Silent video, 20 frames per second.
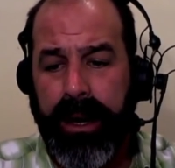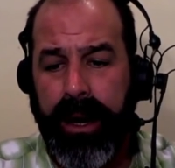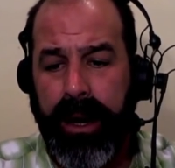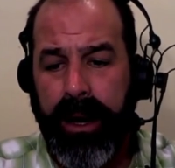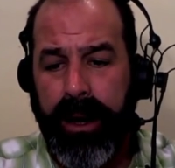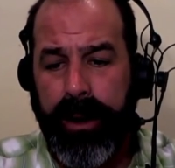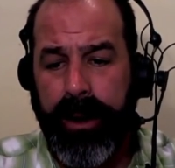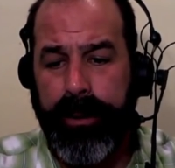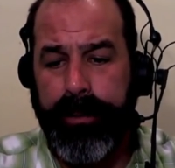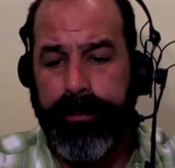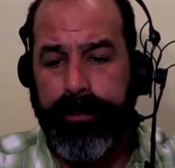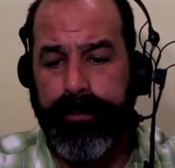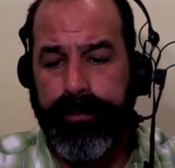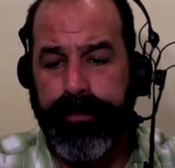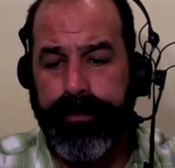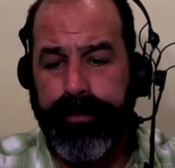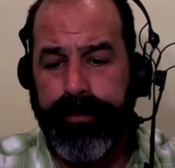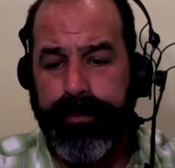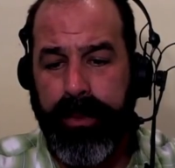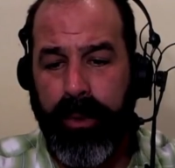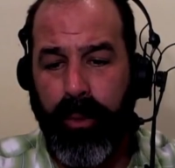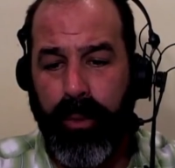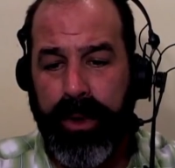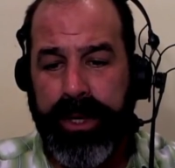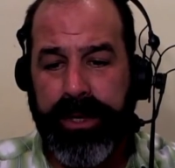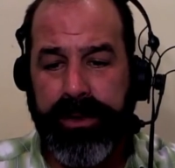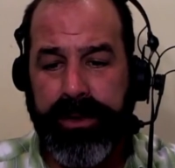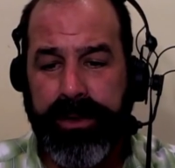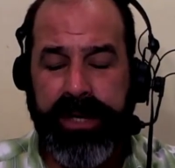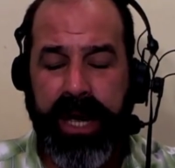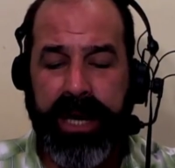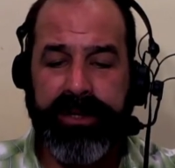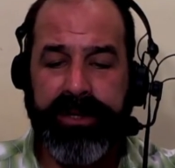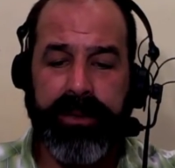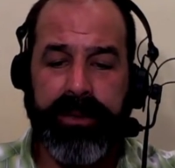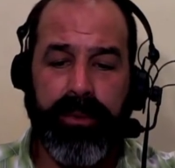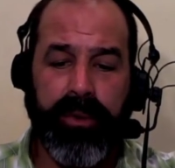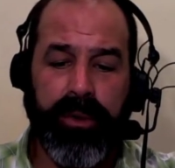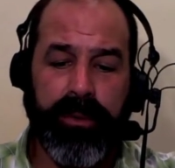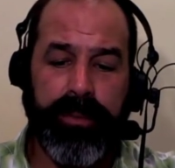Um, Windows is
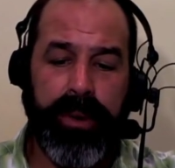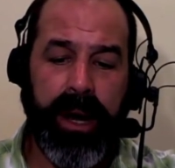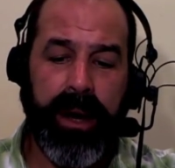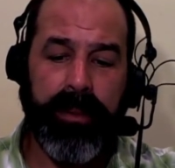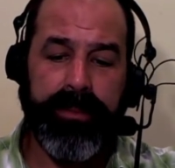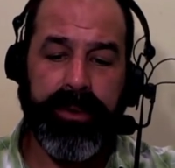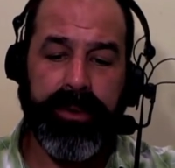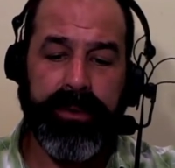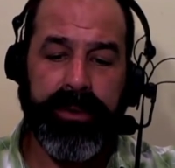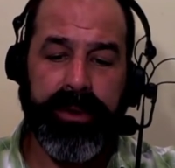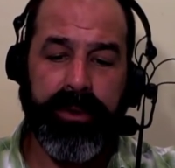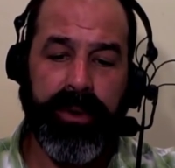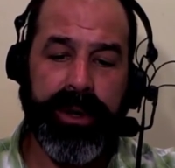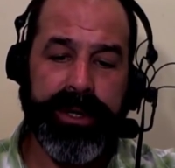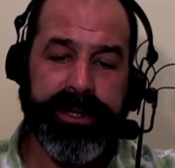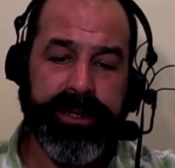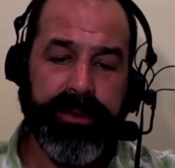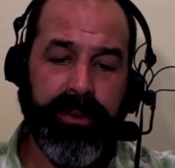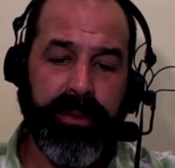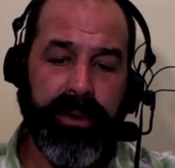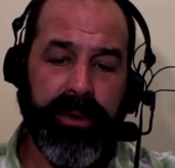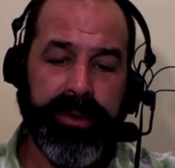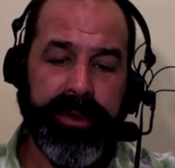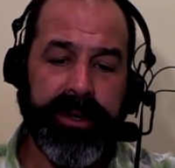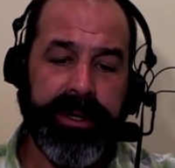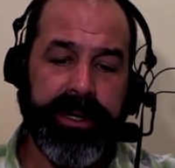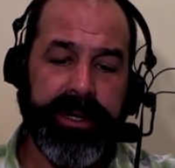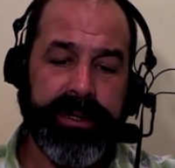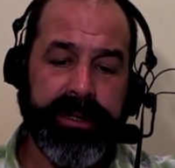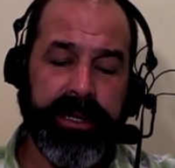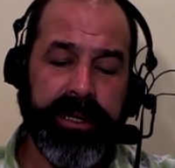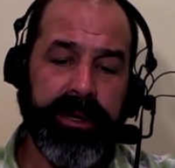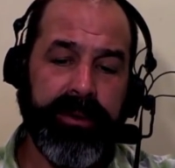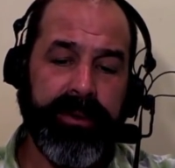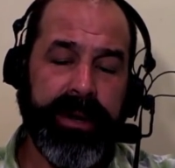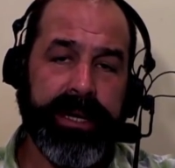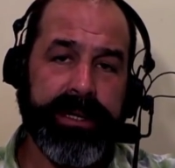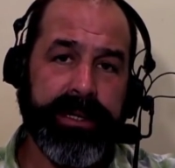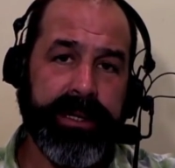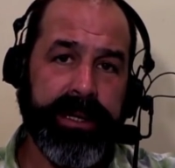actually more popular in the rest of the world than it is in the
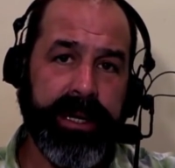U.S.